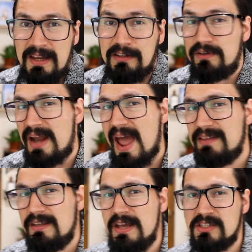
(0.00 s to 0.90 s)
On the other
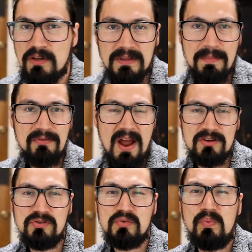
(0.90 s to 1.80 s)
hand, some type of
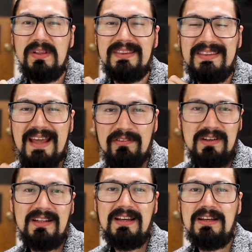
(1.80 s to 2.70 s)
reactions will
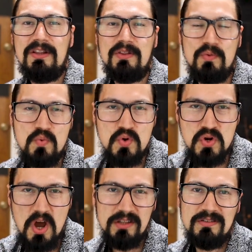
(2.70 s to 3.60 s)
definitely do
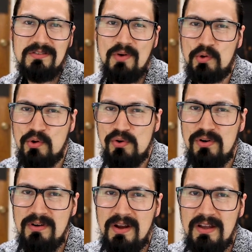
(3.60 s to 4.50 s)
not
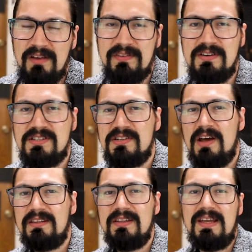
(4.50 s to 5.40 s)
occur if there is
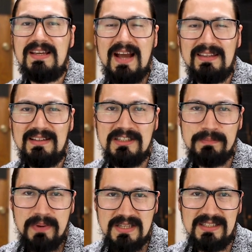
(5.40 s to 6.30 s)
not a
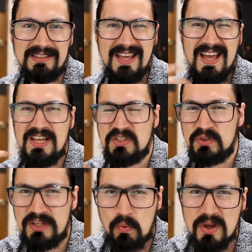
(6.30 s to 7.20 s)
catalyst present.
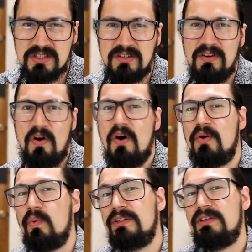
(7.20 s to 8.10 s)
So the question
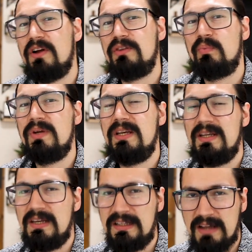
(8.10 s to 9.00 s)
on whether or not
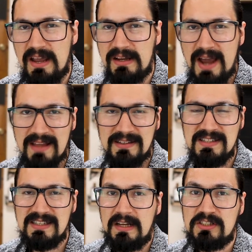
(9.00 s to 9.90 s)
we need a
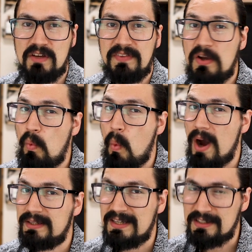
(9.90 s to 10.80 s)
catalyst is something
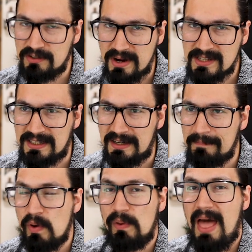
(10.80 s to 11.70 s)
quite interesting.
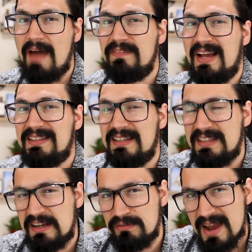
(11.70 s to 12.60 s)
We will have
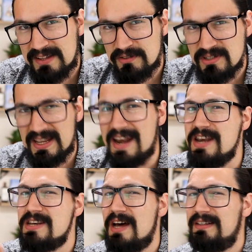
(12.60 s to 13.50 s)
catalytic reactors
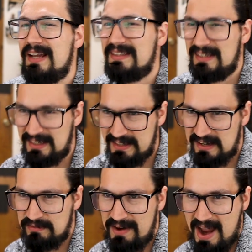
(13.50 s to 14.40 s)
and
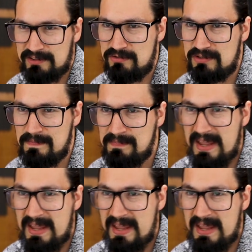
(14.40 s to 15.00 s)
non-catalytic reactors.